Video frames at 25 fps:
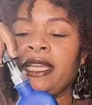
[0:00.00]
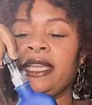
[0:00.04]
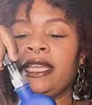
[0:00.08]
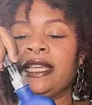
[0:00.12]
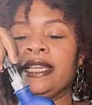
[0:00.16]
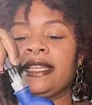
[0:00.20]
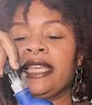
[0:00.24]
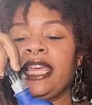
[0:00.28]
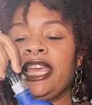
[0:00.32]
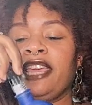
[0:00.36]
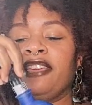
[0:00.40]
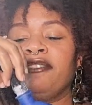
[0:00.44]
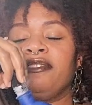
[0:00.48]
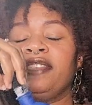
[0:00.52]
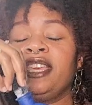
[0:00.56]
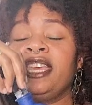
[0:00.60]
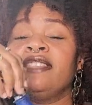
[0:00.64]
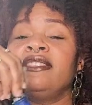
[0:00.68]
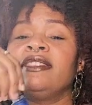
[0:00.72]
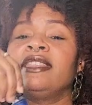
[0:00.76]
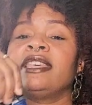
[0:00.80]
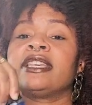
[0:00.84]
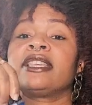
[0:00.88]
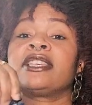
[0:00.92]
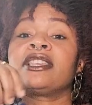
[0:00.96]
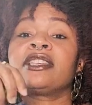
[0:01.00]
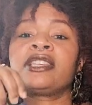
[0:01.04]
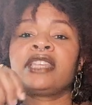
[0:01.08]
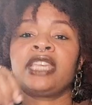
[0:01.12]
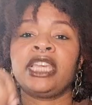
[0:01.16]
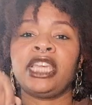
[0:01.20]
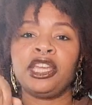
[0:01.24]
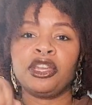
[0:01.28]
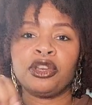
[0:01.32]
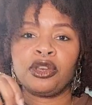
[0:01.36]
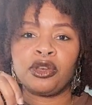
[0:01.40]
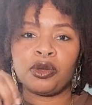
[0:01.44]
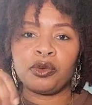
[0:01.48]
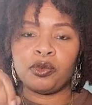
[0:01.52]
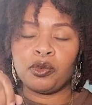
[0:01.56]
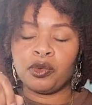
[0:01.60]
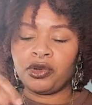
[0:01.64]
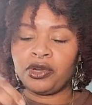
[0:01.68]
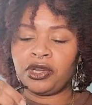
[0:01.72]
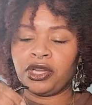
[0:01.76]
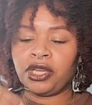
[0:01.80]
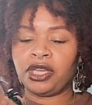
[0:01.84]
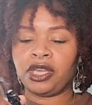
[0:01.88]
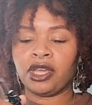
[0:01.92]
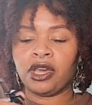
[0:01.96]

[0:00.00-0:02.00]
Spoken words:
And then the cedarwood, y'all.